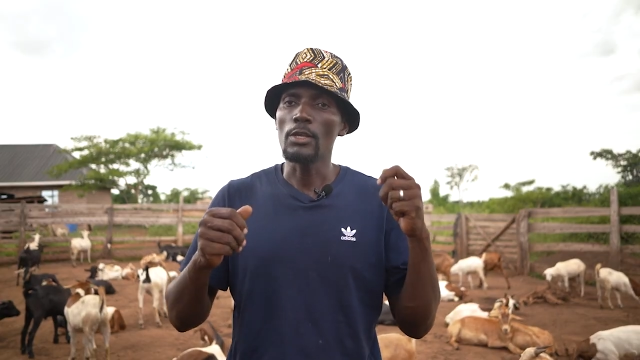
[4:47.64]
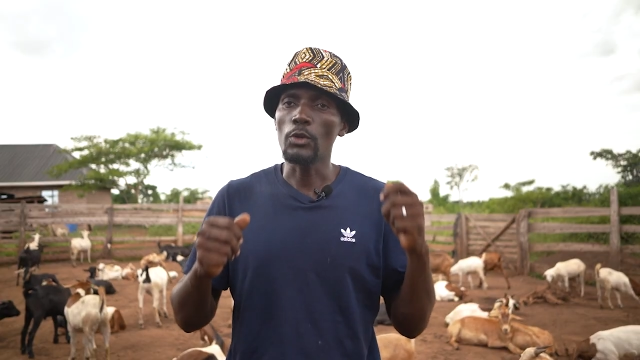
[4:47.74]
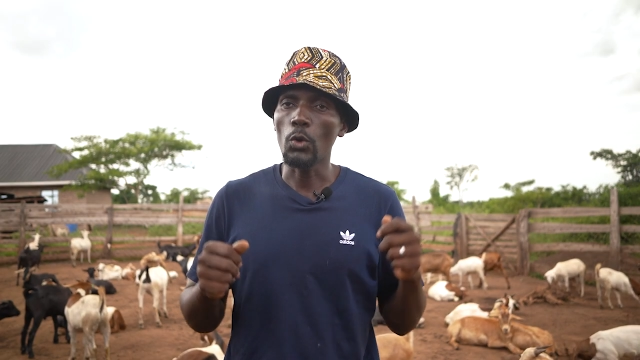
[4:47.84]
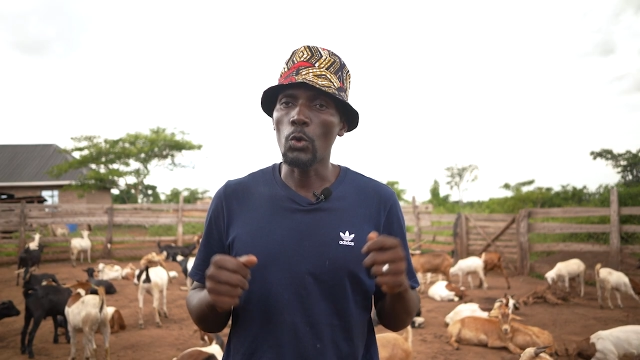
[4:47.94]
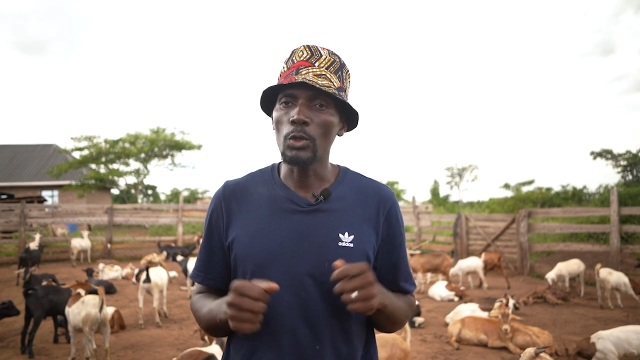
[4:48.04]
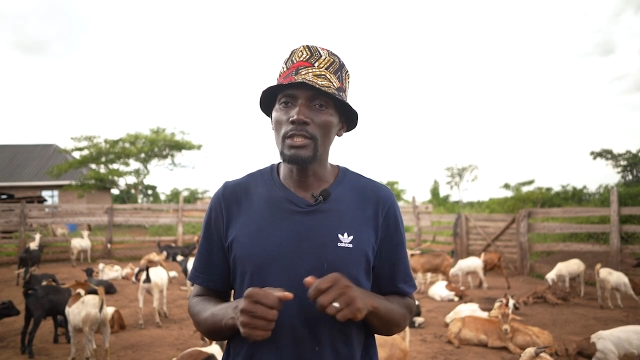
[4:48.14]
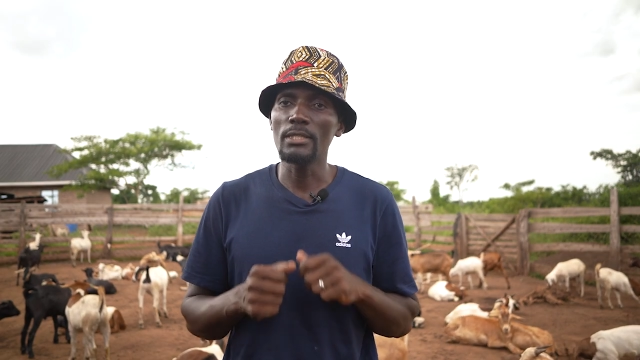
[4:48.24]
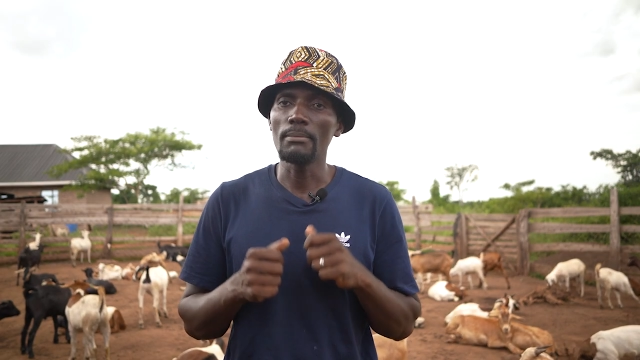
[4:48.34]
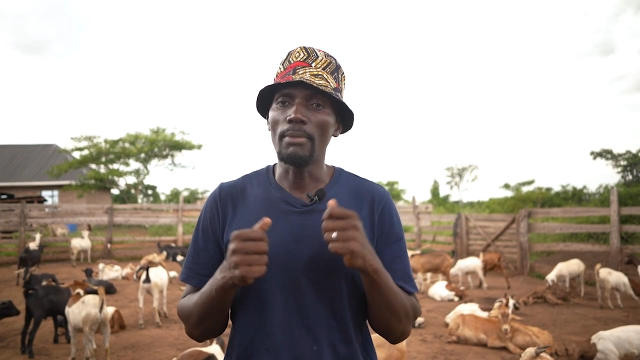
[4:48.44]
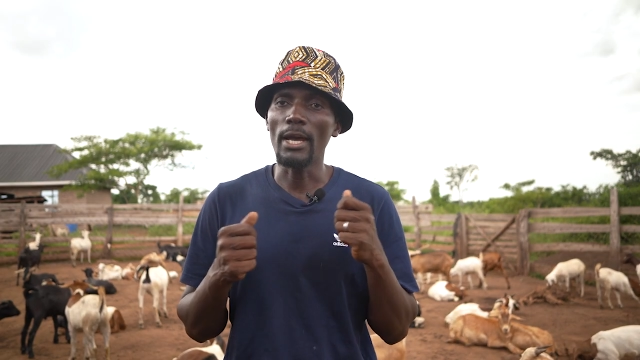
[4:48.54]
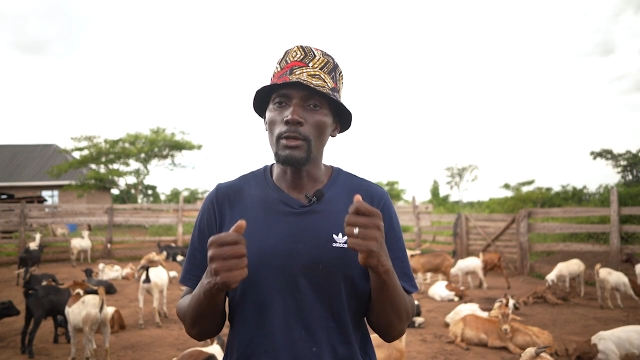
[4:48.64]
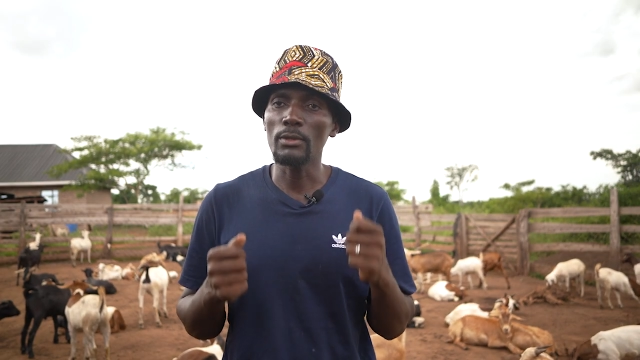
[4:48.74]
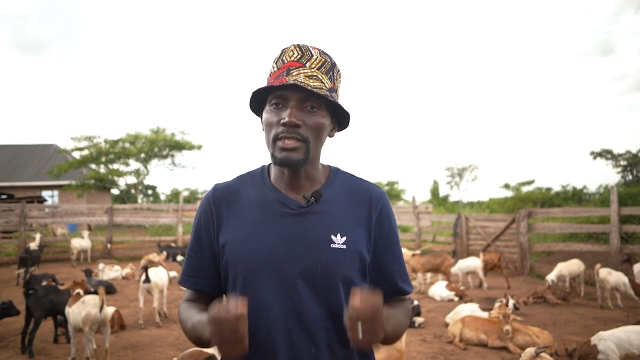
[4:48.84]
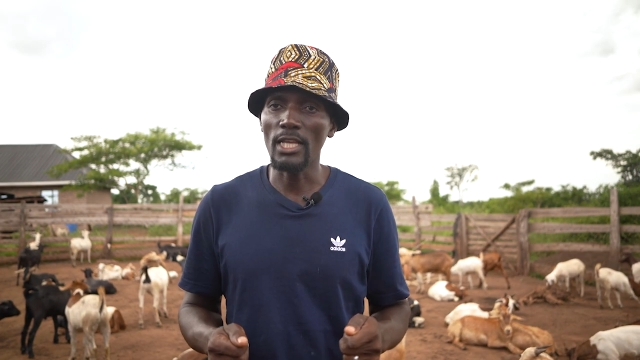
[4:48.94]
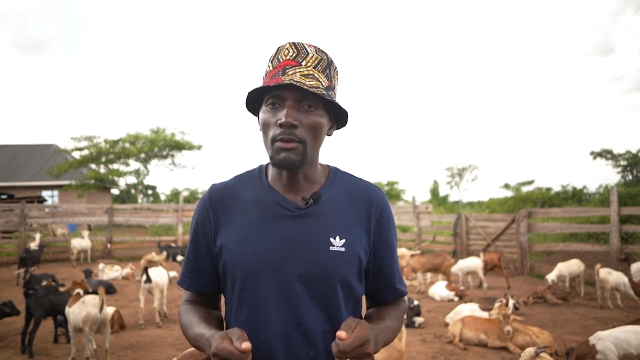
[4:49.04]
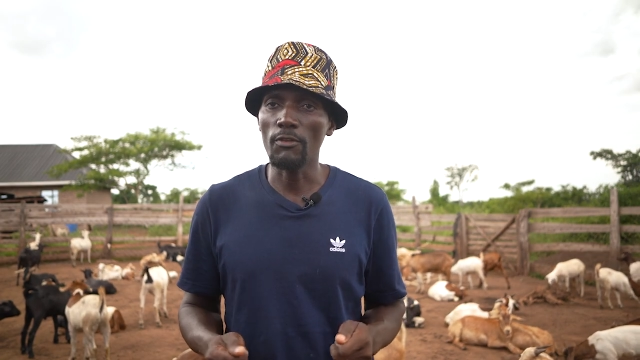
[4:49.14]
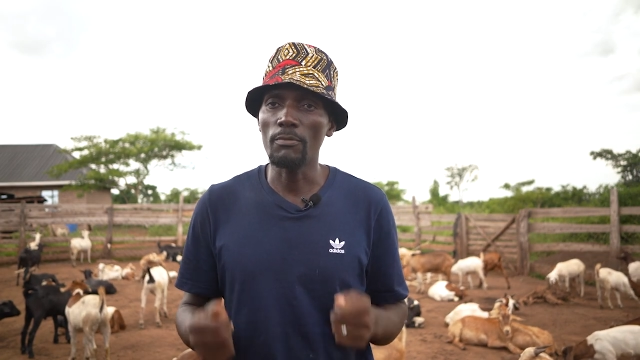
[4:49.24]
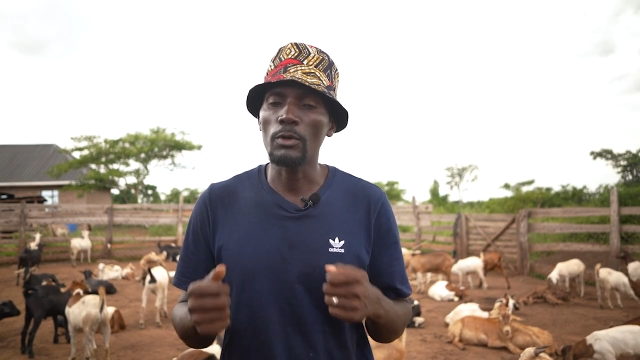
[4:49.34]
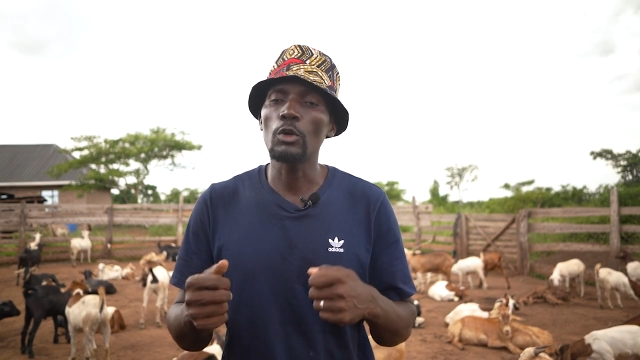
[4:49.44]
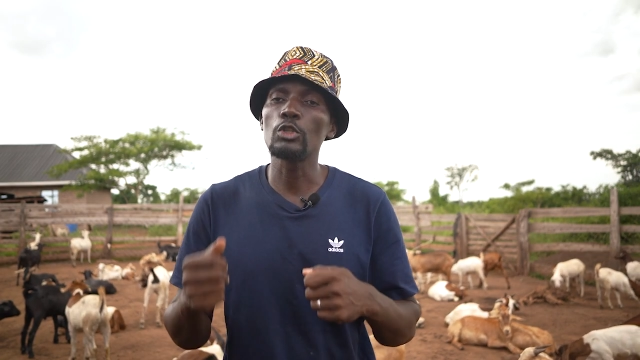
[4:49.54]
your goats by yourself
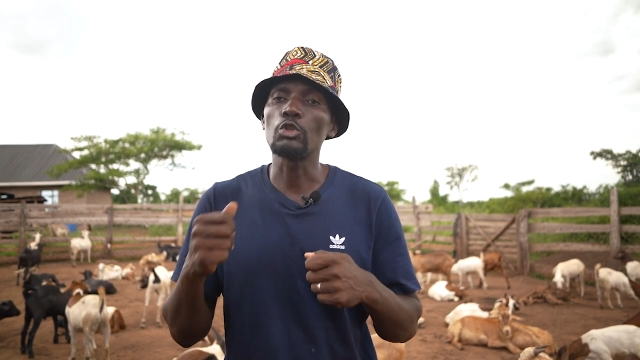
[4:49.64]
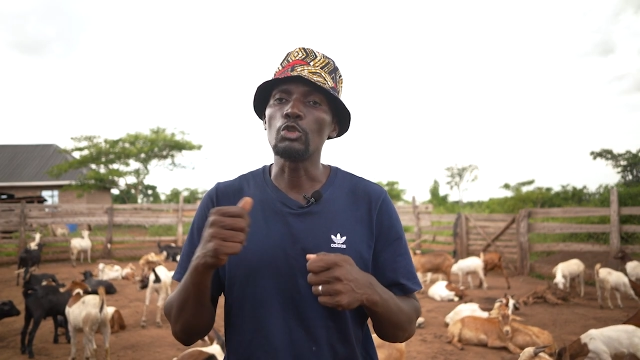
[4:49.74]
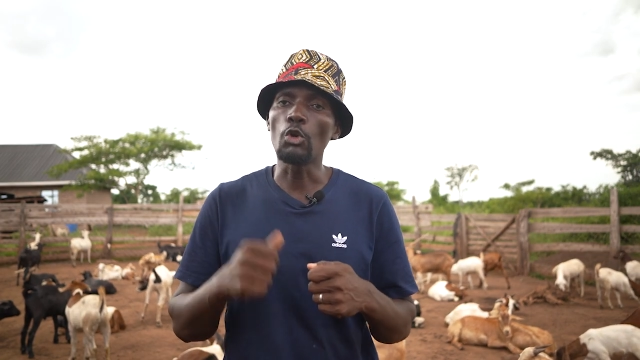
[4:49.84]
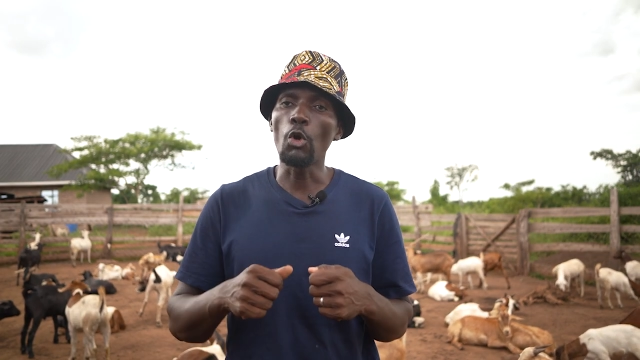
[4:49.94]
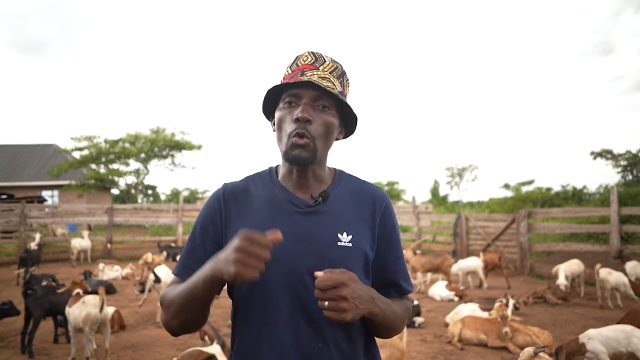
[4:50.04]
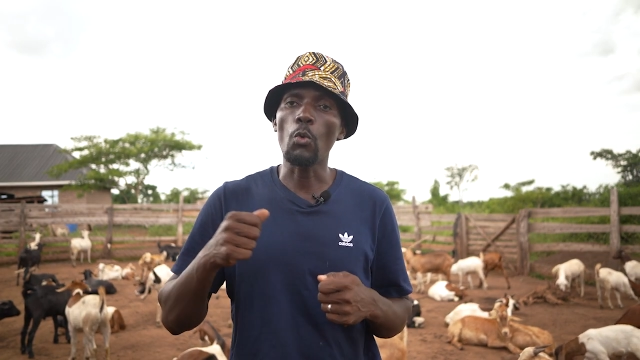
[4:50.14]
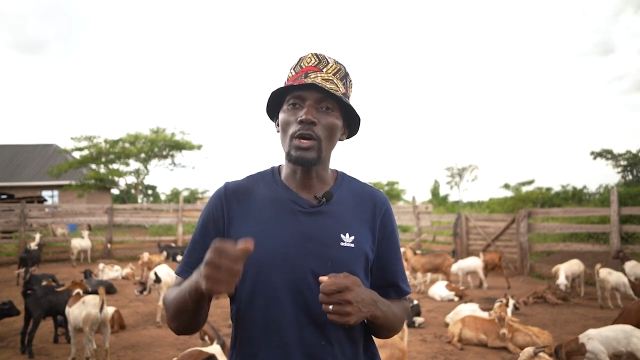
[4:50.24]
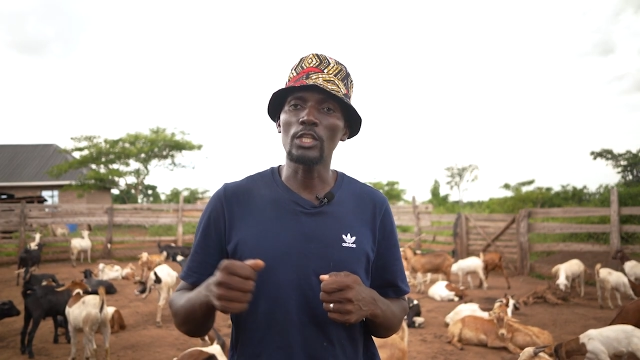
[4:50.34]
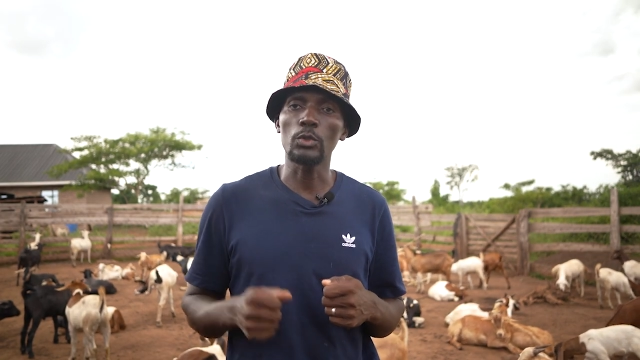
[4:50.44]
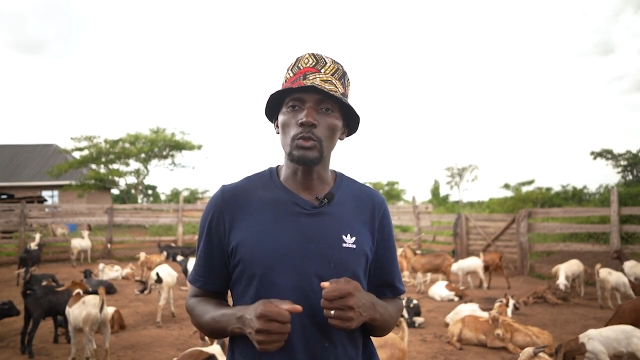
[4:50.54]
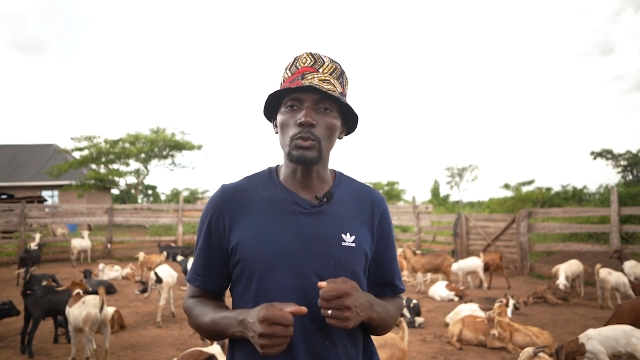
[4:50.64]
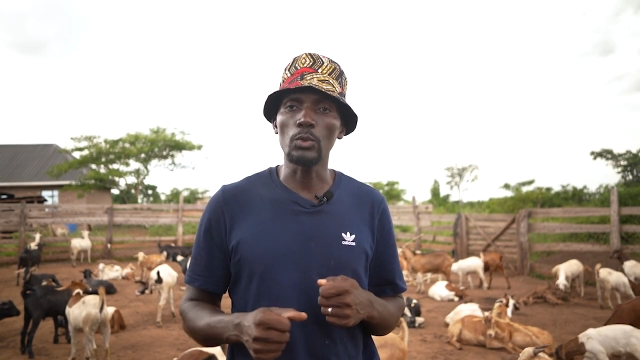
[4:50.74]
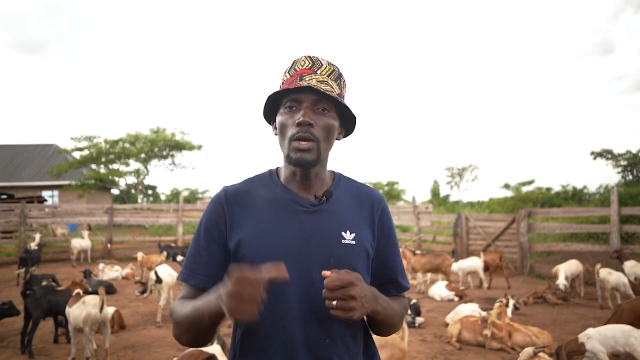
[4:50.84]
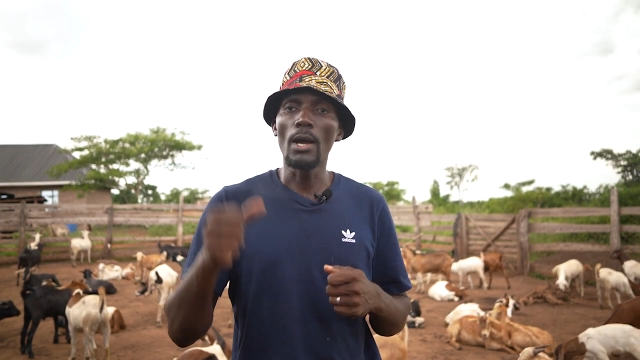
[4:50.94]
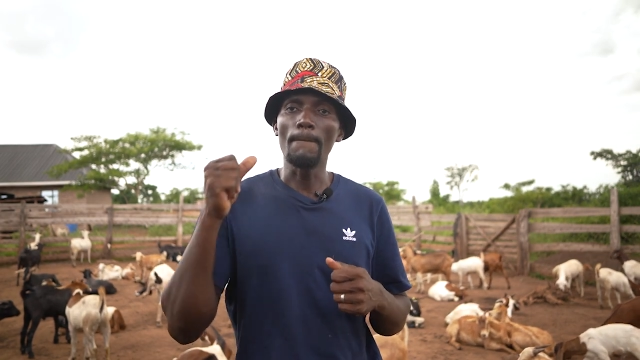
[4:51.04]
because you know what to do.